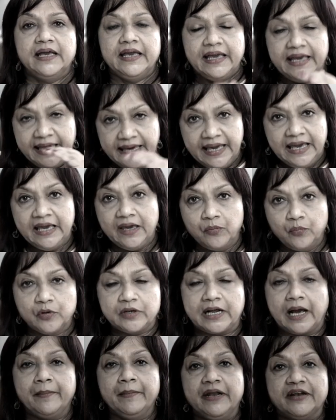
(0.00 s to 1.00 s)
he
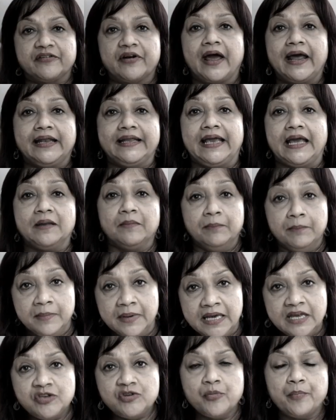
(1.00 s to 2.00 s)
would come and try and get
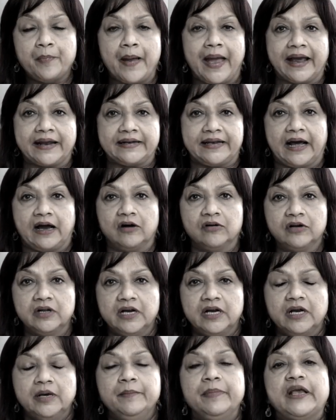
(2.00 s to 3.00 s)
me to back down
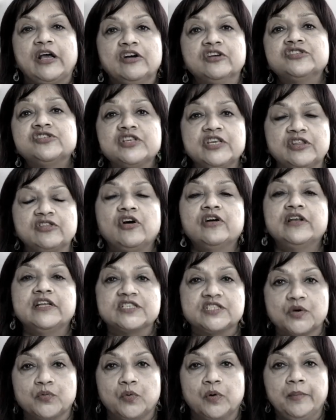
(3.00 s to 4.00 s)
because he thought
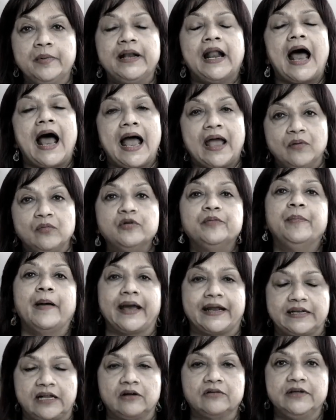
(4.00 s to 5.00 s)
as a woman I would
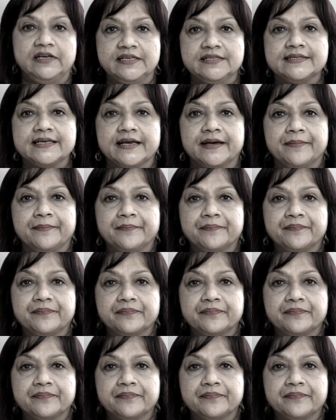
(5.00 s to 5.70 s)
back down easier.